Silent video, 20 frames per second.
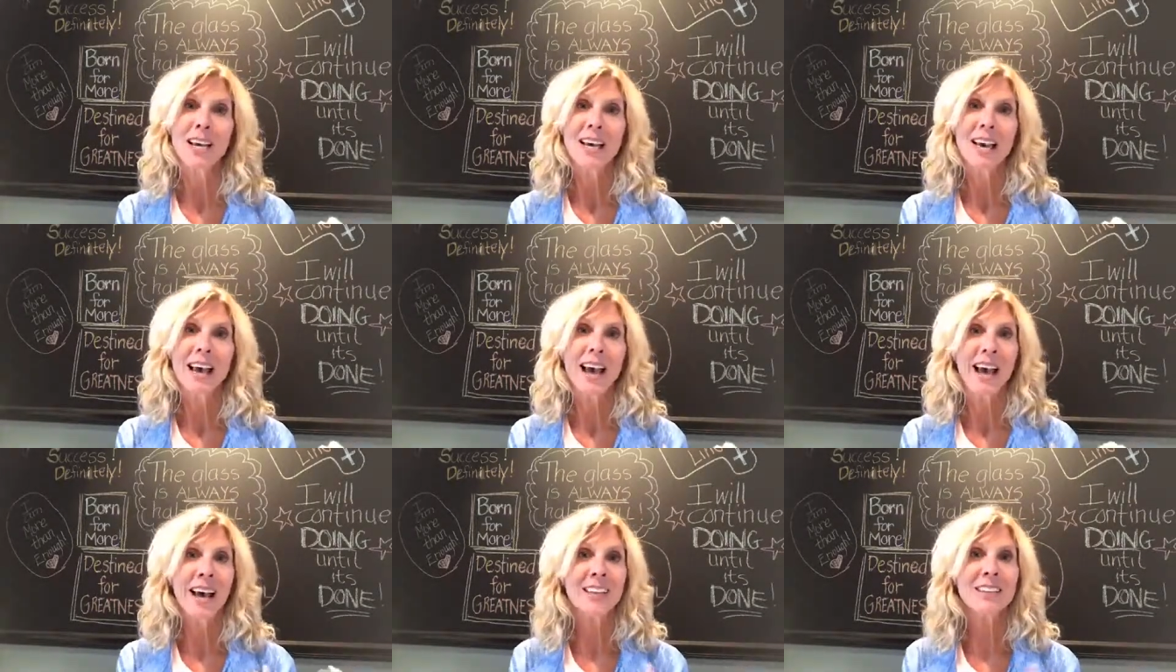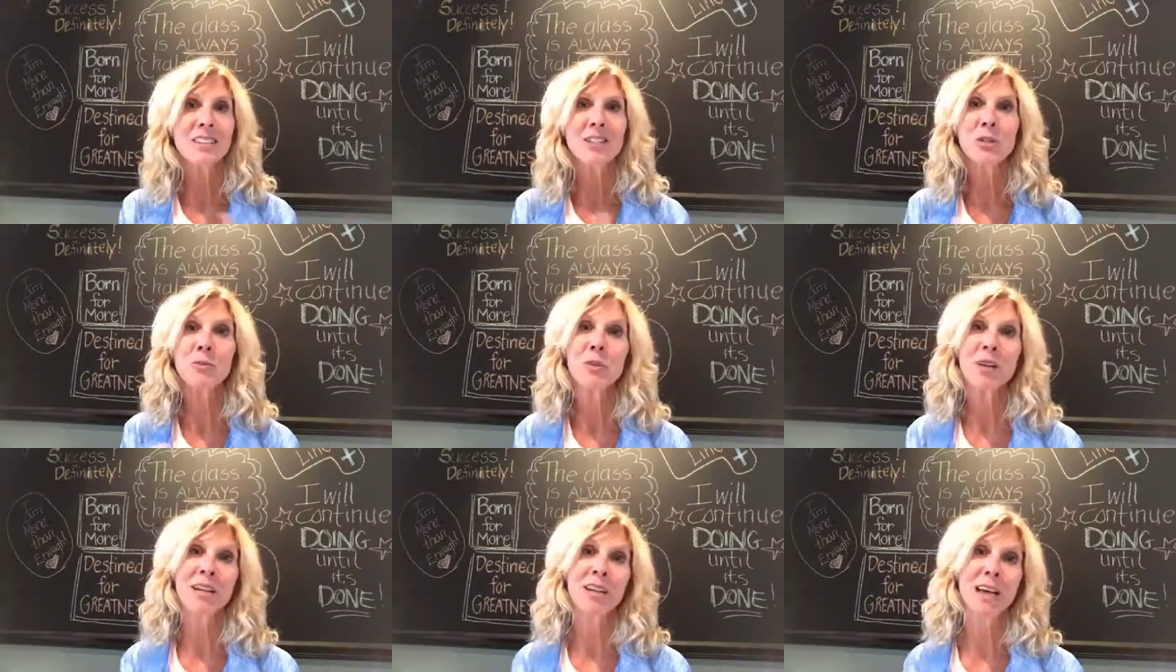has
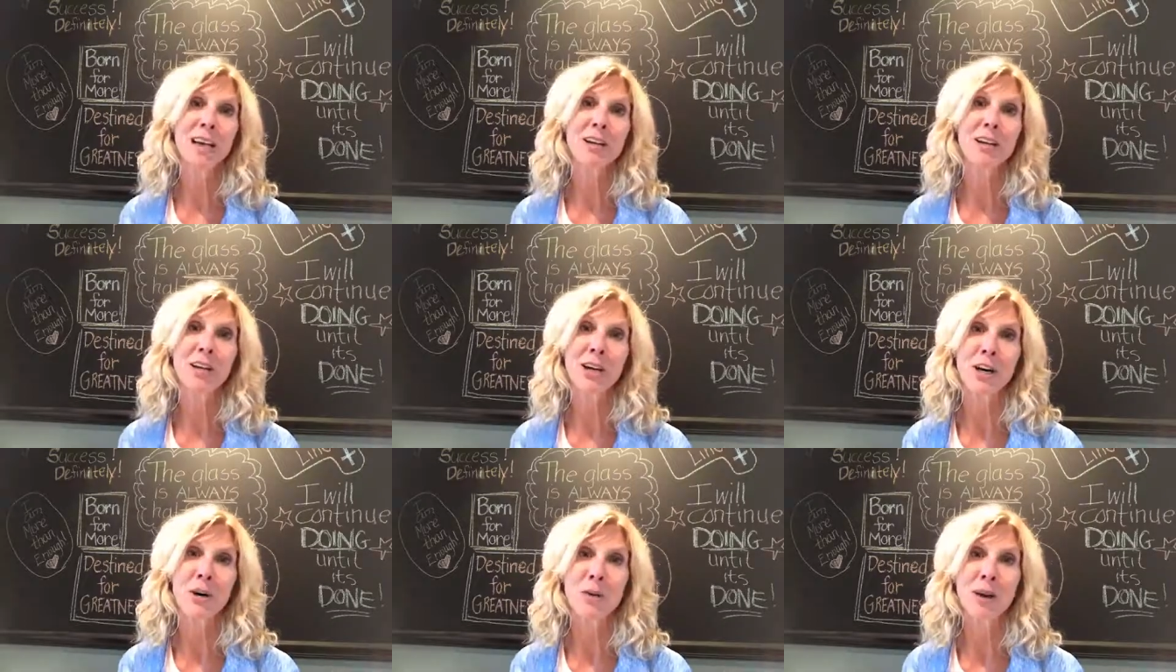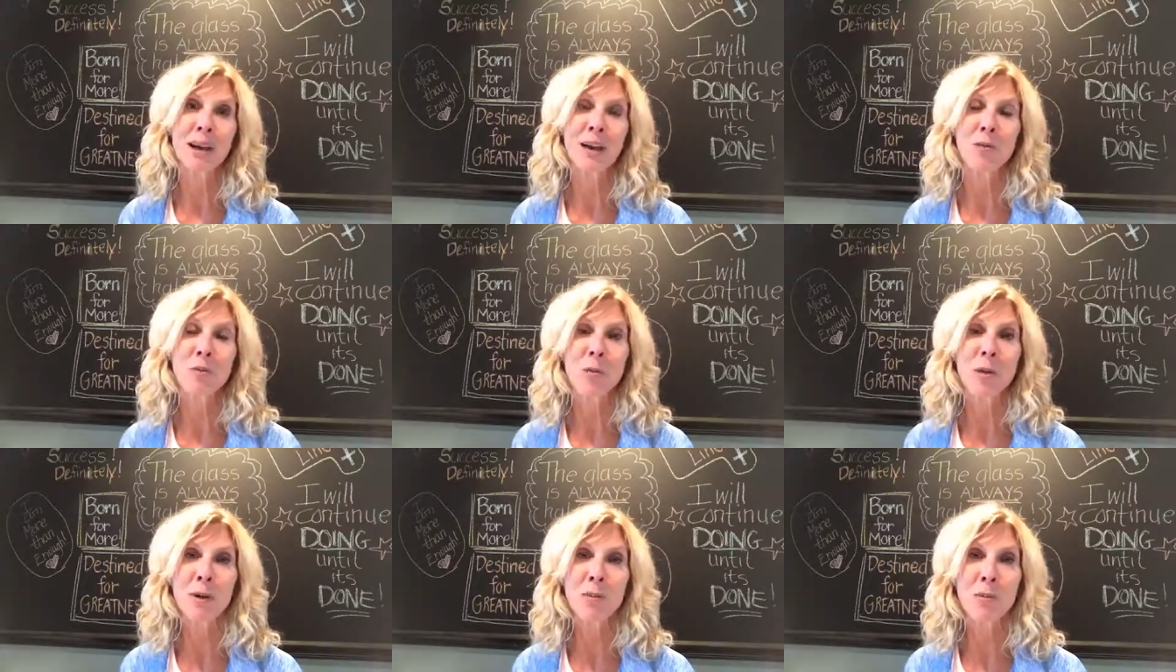to be let go
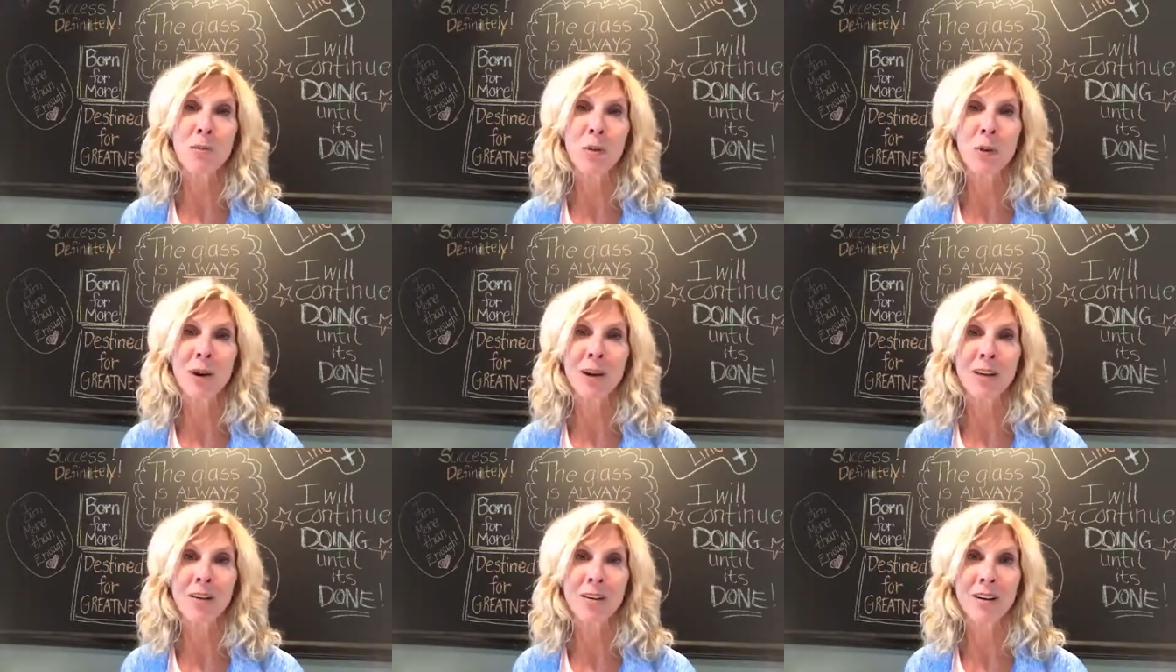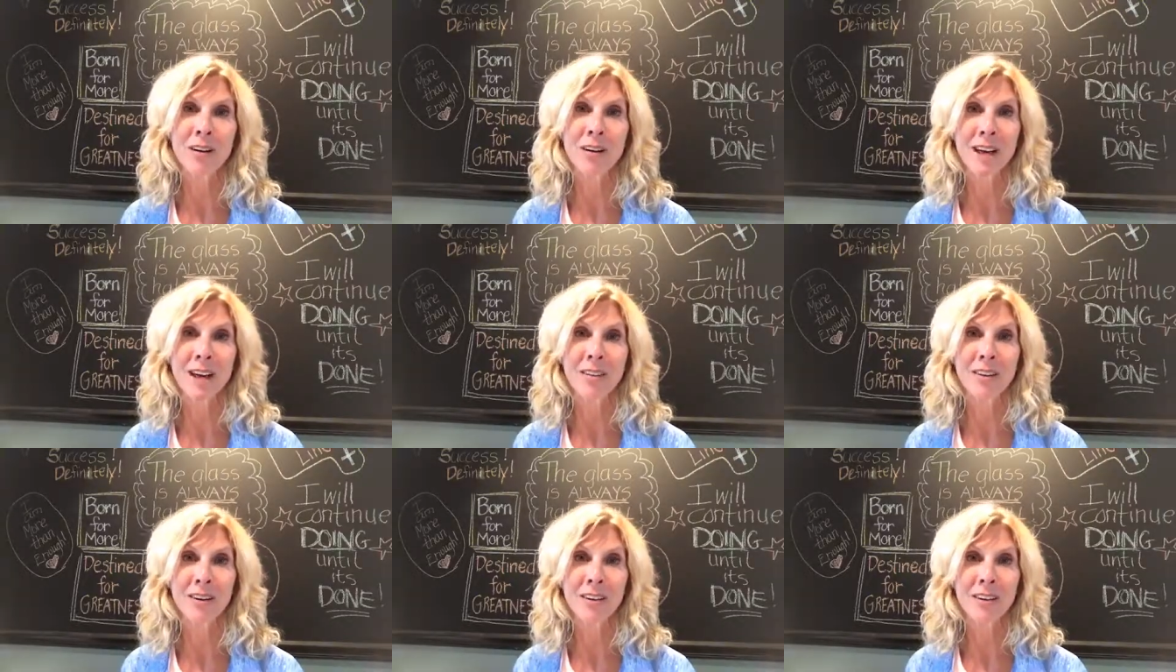at one point or
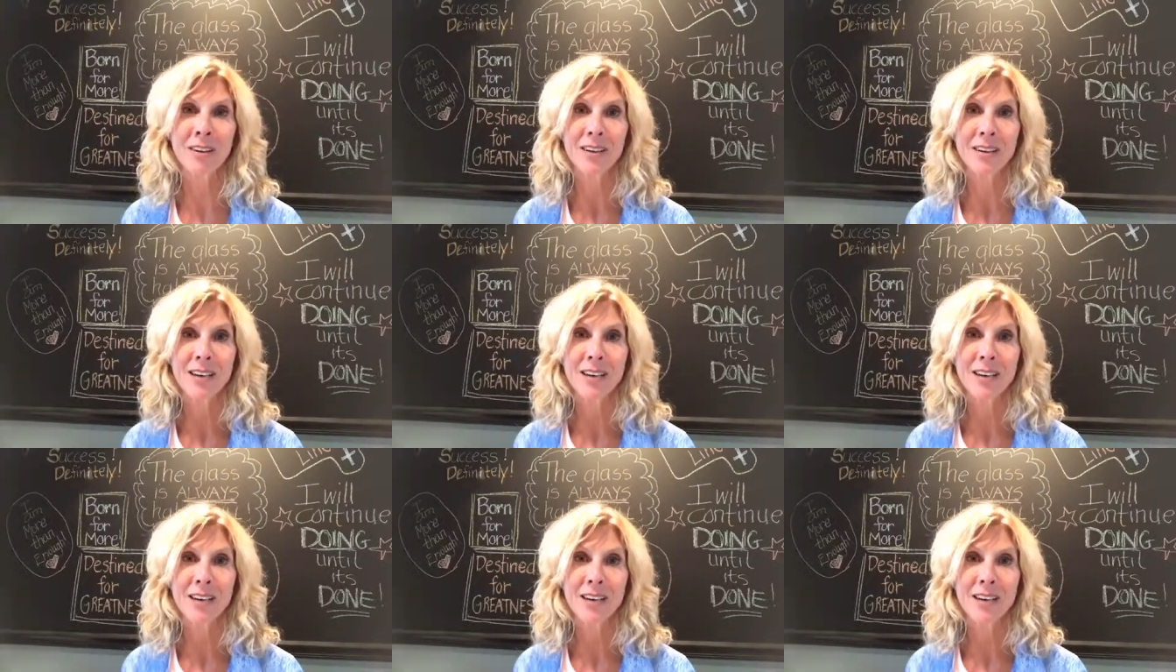another.